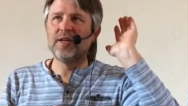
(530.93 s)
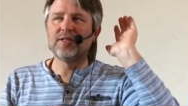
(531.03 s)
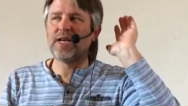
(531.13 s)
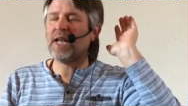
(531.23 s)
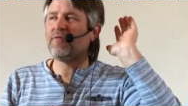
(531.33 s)

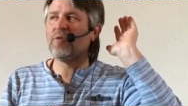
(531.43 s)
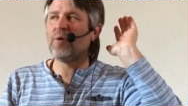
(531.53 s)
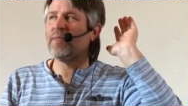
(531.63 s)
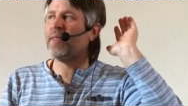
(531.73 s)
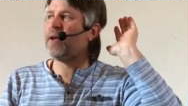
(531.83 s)
tell
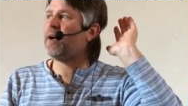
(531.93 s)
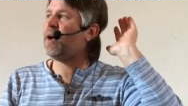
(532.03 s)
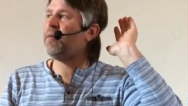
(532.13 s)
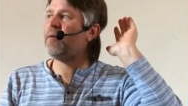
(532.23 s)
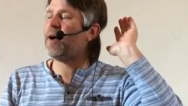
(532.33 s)
everyone that
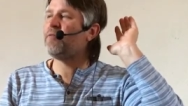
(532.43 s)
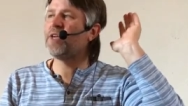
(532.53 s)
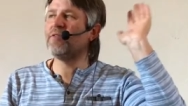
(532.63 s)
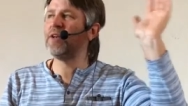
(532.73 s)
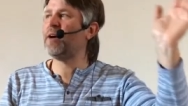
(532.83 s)
I, have
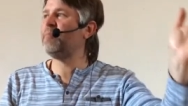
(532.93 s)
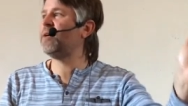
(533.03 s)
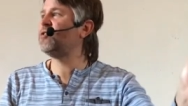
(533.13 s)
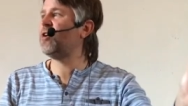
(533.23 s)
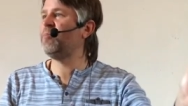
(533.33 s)
given up
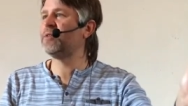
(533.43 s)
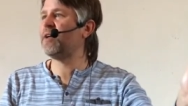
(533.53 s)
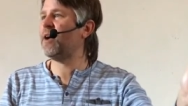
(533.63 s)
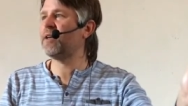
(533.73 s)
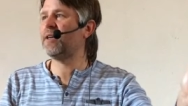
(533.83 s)
my job as
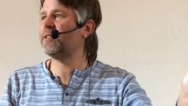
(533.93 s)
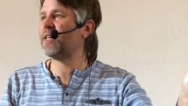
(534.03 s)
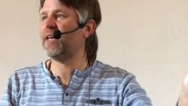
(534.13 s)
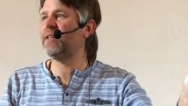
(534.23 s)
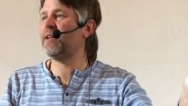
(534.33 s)
the hugging
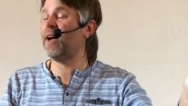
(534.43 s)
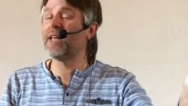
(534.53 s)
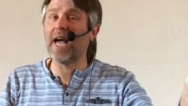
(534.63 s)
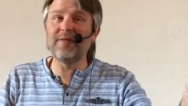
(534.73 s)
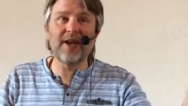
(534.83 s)
saint. I
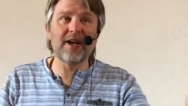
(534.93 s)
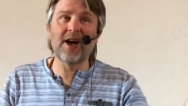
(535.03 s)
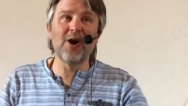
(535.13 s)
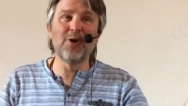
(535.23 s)
gave it